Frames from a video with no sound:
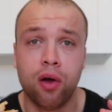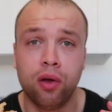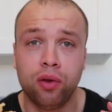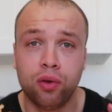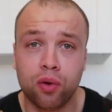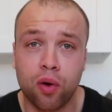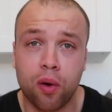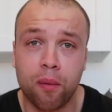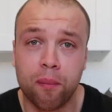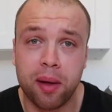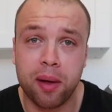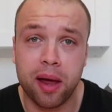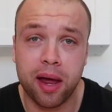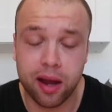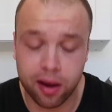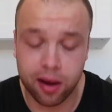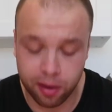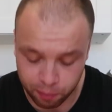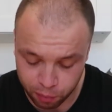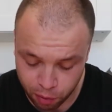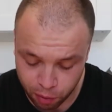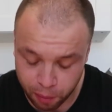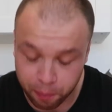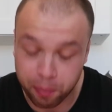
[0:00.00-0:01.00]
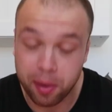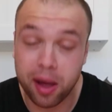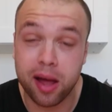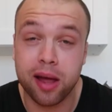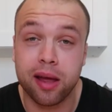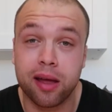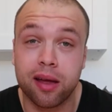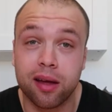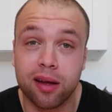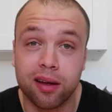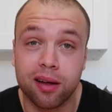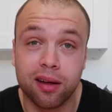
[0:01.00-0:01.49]
Not me, I'm not a
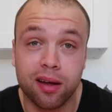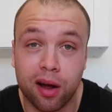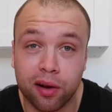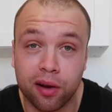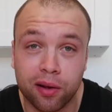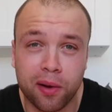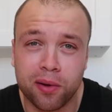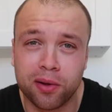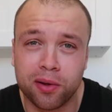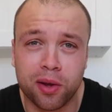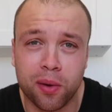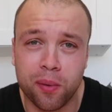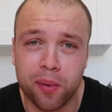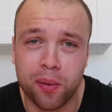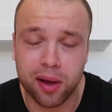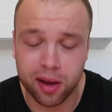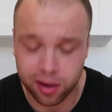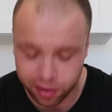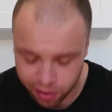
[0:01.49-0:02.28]
baker, I don't do it,